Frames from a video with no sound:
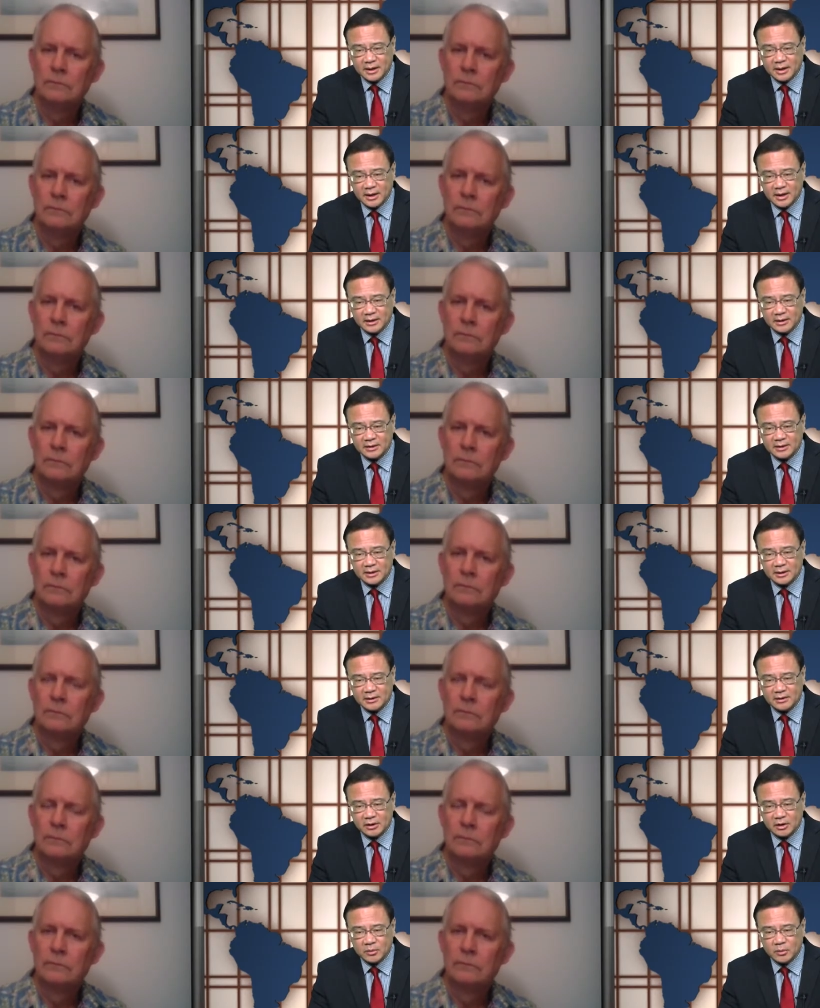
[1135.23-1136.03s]
Speaker 1: And
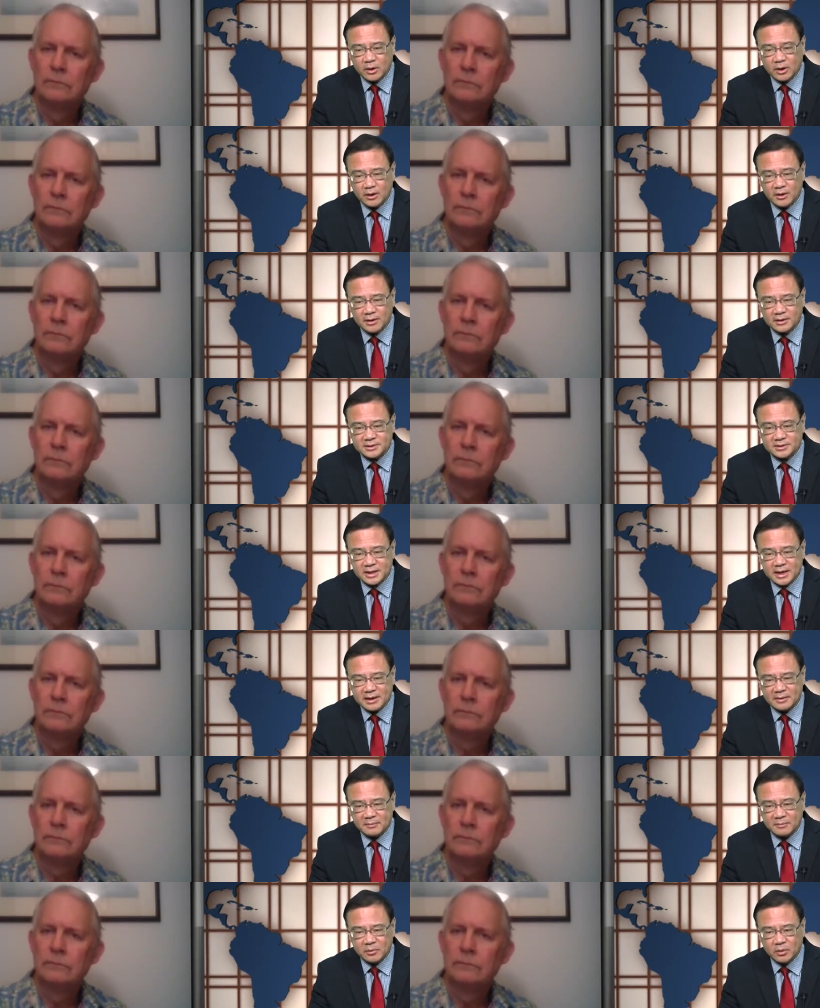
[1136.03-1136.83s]
nowhere is
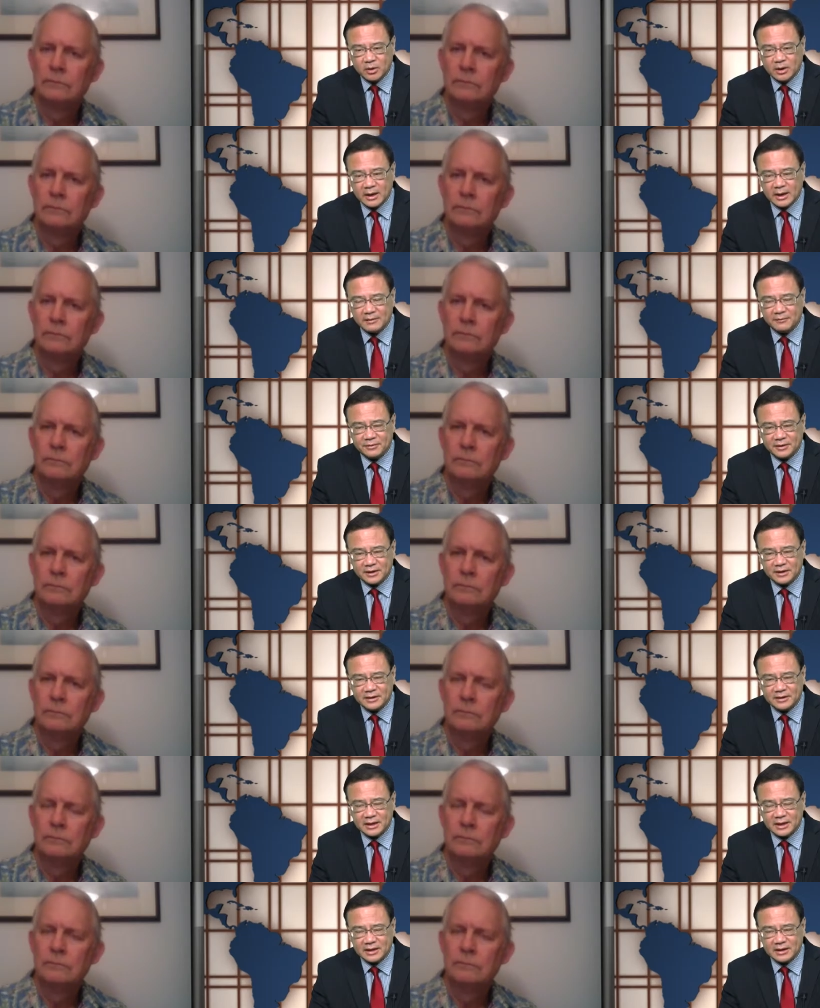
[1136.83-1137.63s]
that more
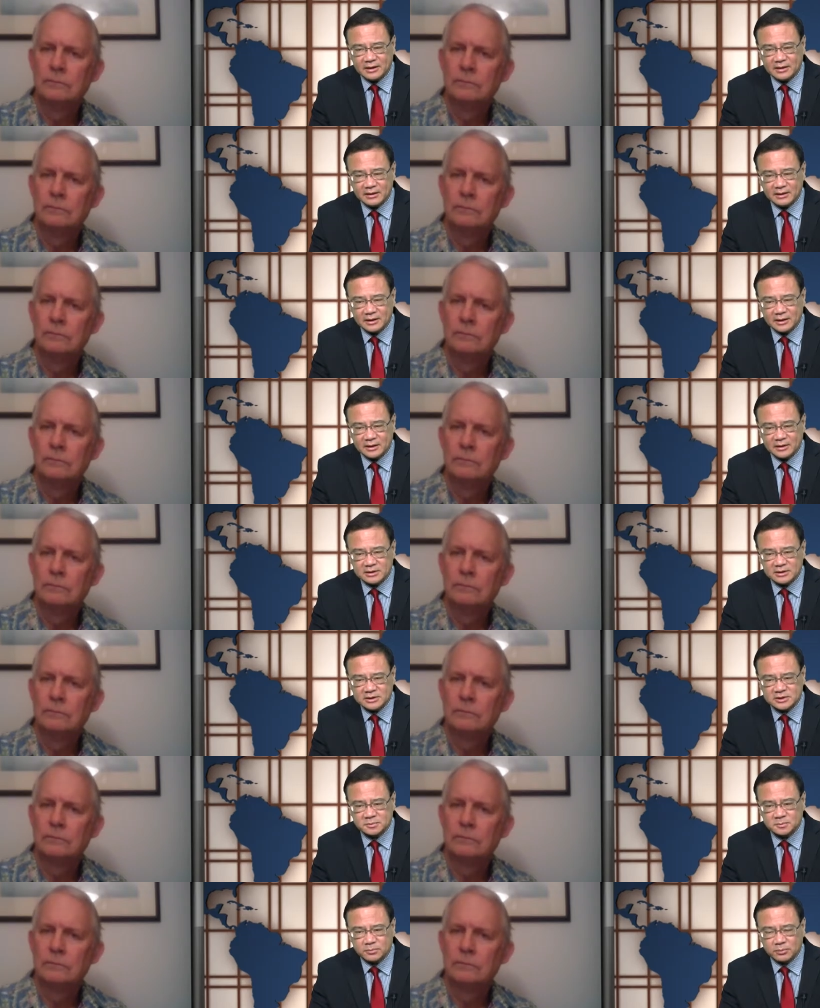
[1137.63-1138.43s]
evident than in the
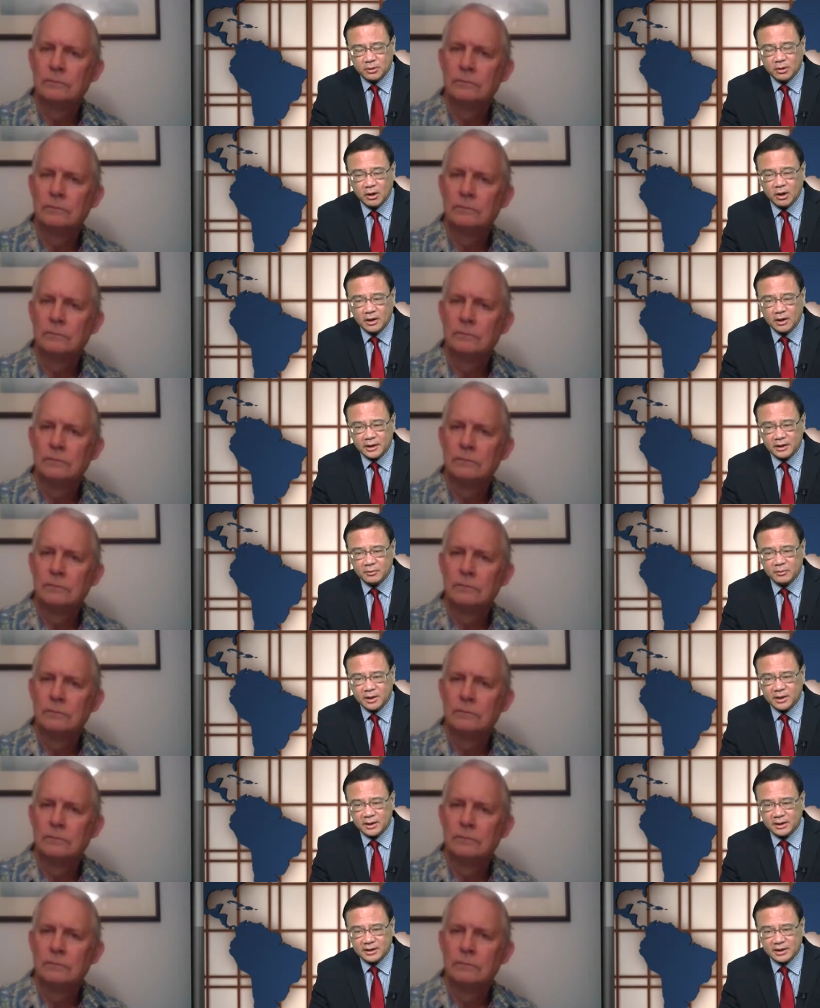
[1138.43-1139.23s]
sprawling
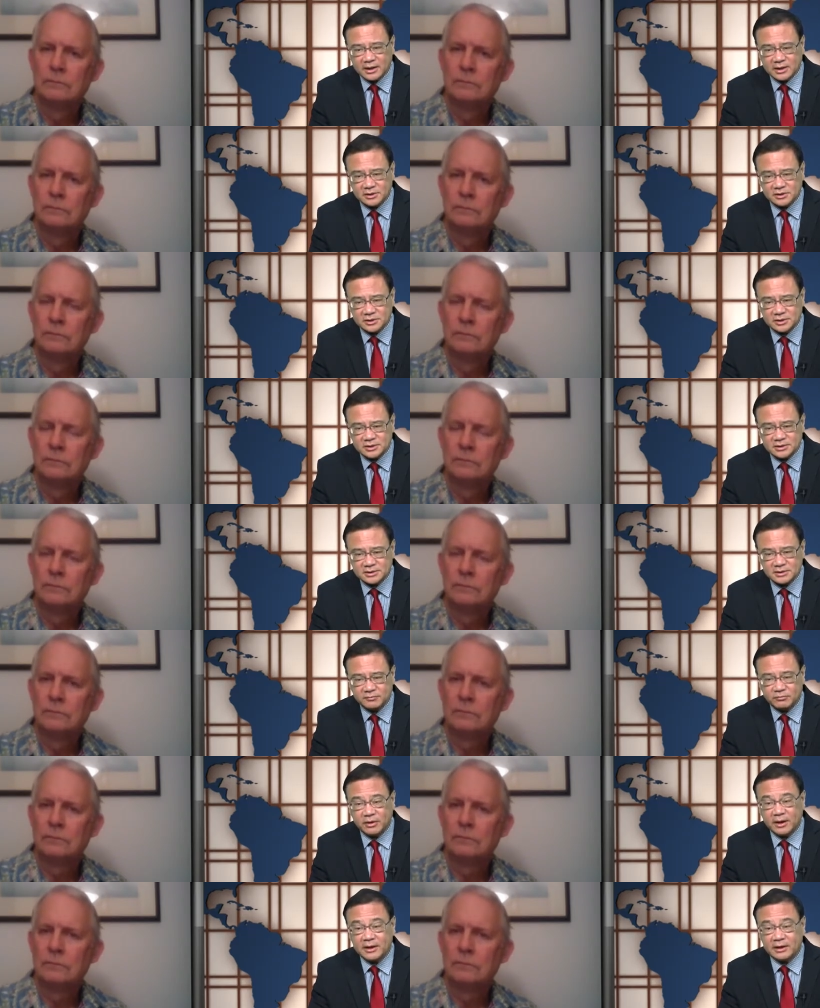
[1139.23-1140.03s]

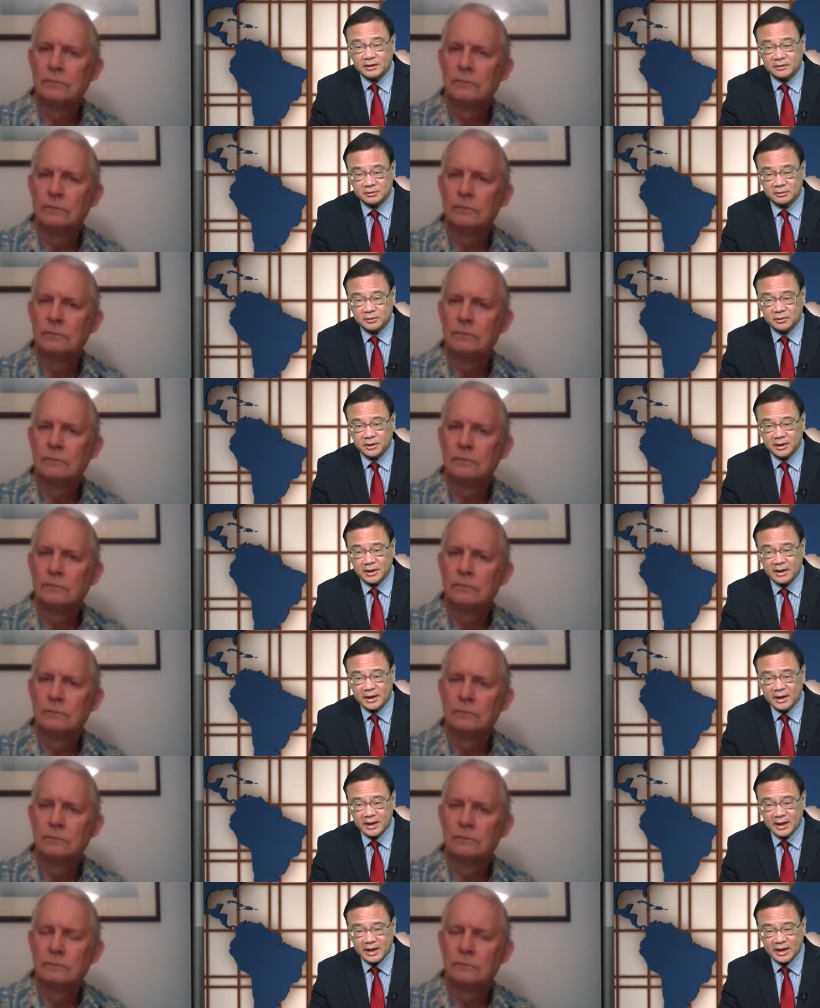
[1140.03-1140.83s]
regulations of regulatory
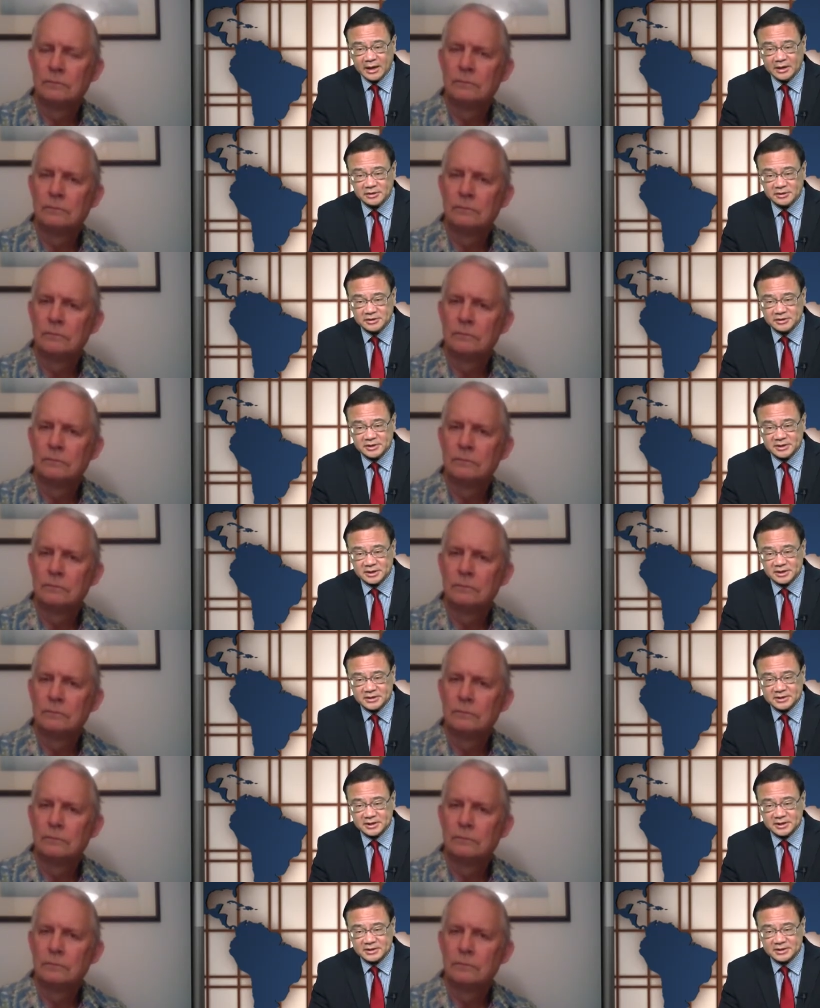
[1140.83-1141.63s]

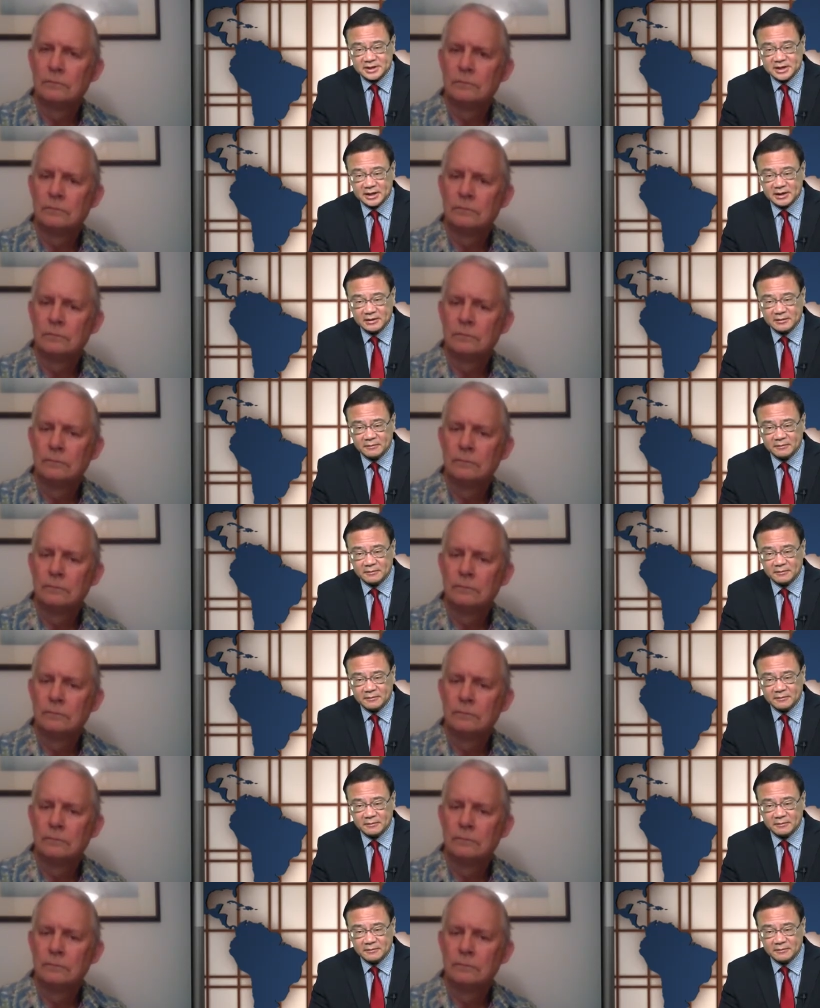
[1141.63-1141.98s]
agencies that take